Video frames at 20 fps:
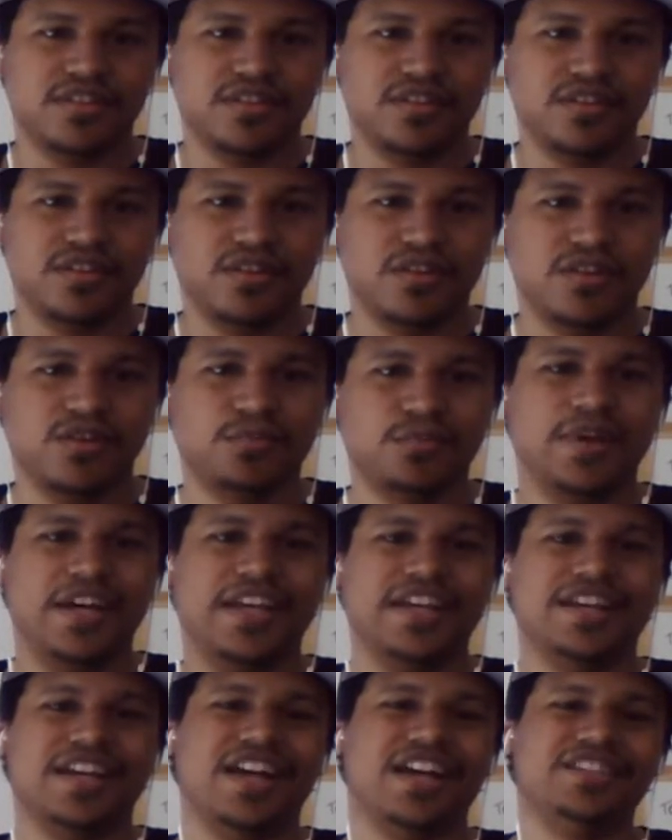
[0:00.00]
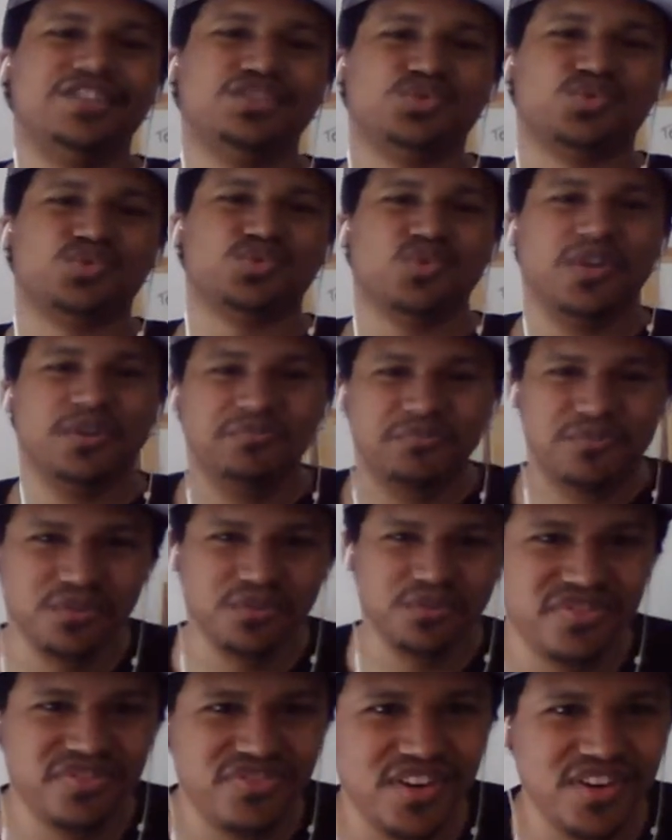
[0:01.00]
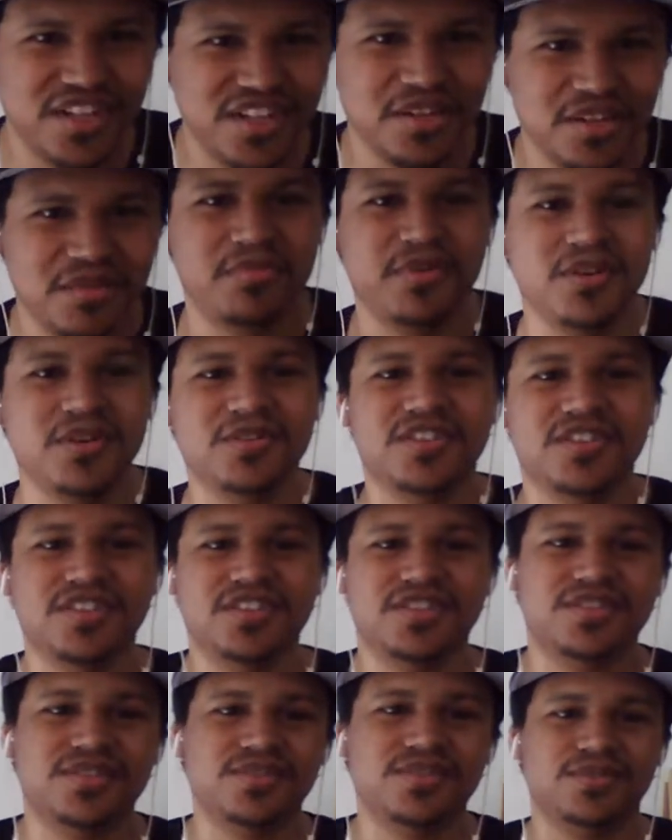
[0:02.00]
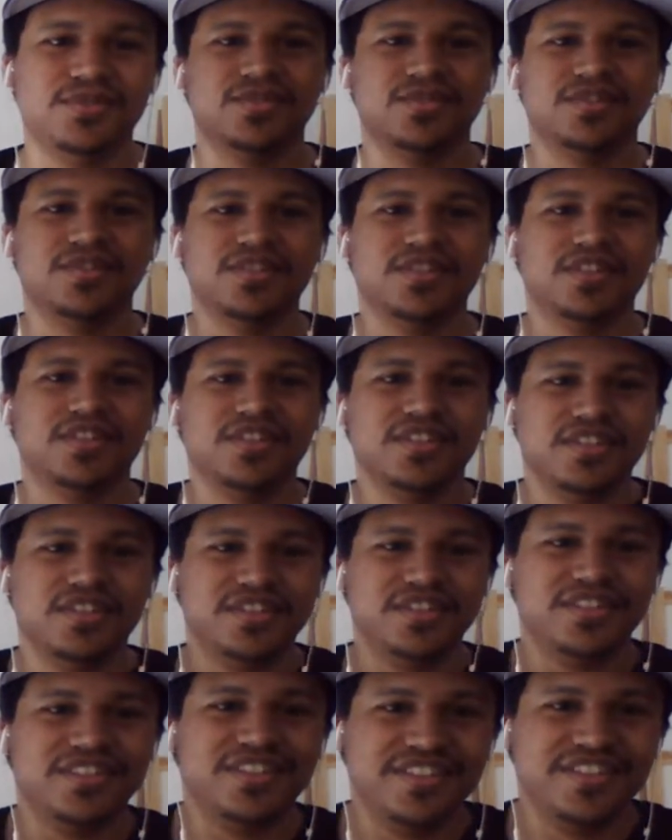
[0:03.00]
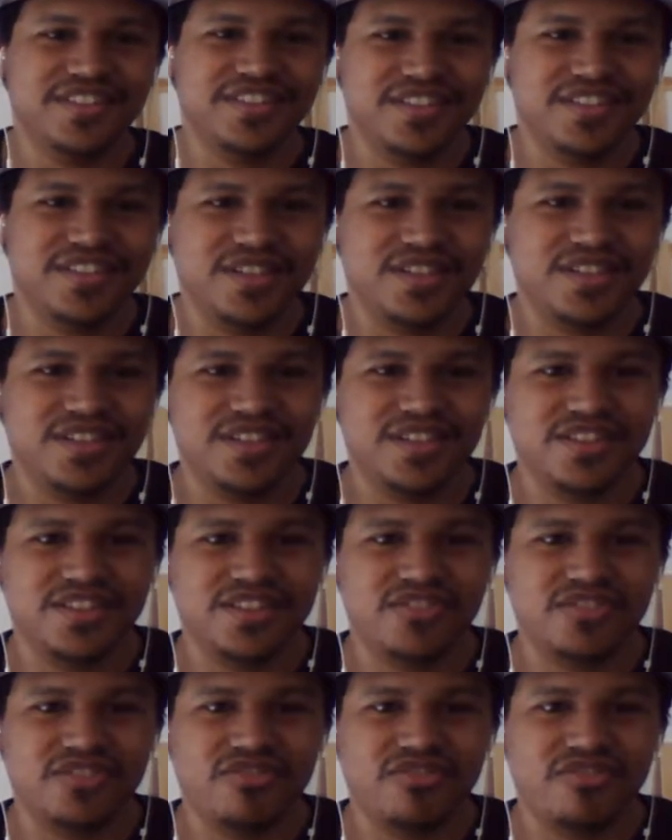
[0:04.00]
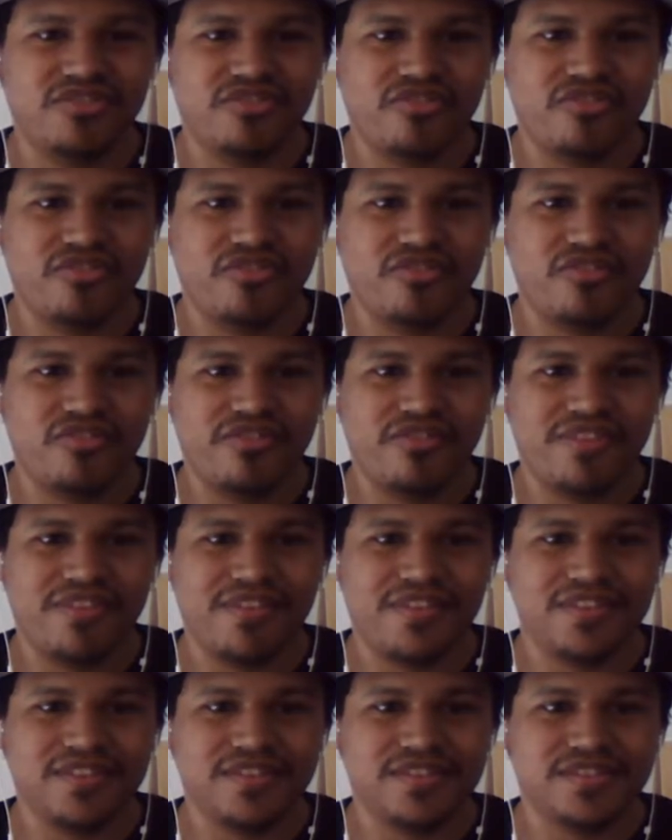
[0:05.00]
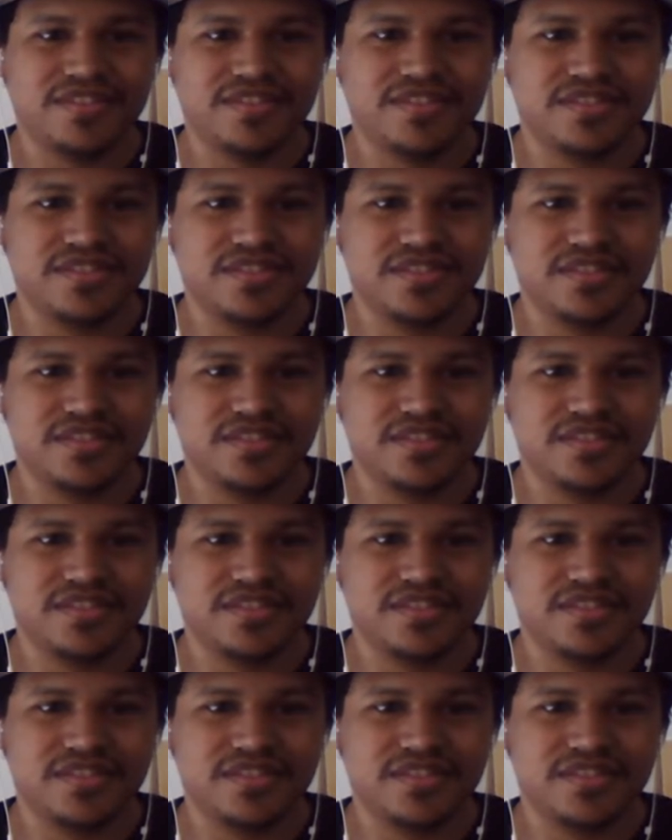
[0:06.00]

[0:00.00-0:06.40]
Oh my god, it just ripped through the fucking building too. Okay, Li, here I come.